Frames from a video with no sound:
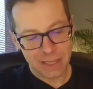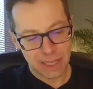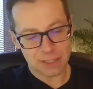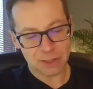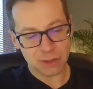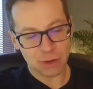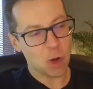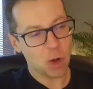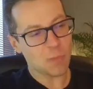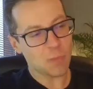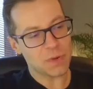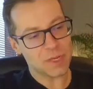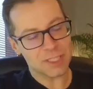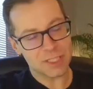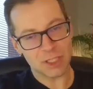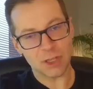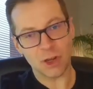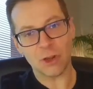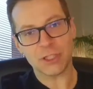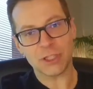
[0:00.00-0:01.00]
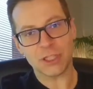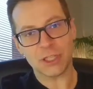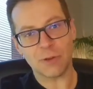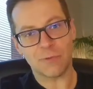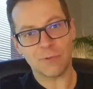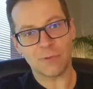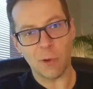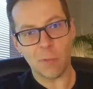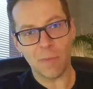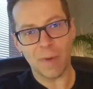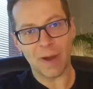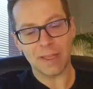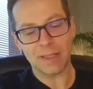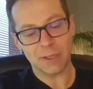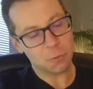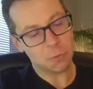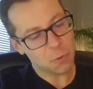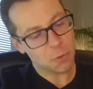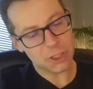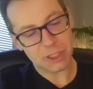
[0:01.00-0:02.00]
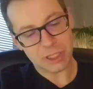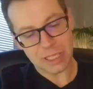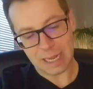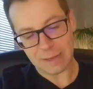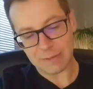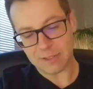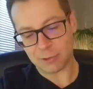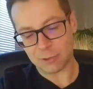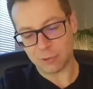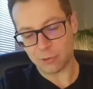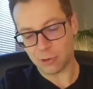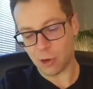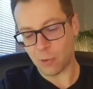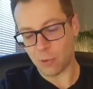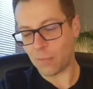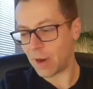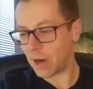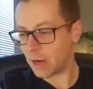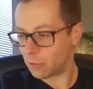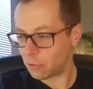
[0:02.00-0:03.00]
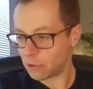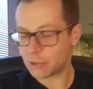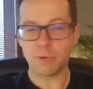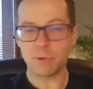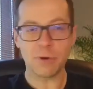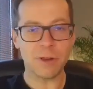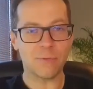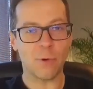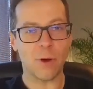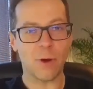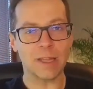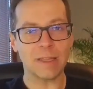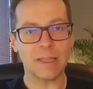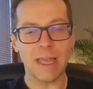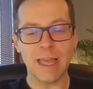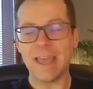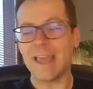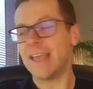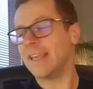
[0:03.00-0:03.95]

that complex logic of combining which timestamp to compare which with one,